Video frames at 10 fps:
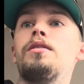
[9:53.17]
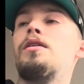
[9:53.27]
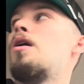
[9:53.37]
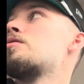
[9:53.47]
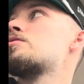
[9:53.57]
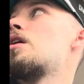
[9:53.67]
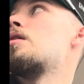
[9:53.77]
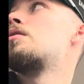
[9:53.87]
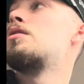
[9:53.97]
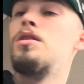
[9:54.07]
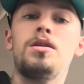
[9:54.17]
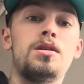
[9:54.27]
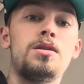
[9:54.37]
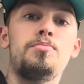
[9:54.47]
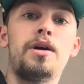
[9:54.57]
you know, so
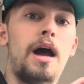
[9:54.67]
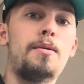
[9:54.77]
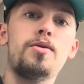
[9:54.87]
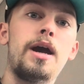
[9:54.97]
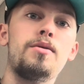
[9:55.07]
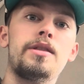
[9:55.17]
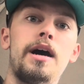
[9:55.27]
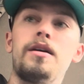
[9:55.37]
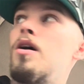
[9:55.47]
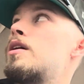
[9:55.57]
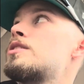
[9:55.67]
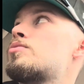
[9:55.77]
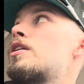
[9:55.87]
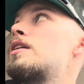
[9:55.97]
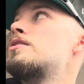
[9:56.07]
but I'm okay with that. You know, it is
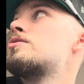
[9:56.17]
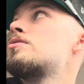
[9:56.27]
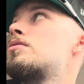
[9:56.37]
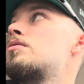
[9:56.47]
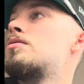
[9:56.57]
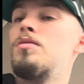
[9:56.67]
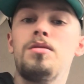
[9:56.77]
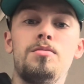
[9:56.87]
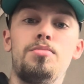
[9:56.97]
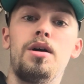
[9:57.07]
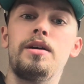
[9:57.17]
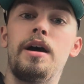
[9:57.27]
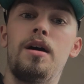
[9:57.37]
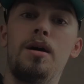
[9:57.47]
what it is. But yeah,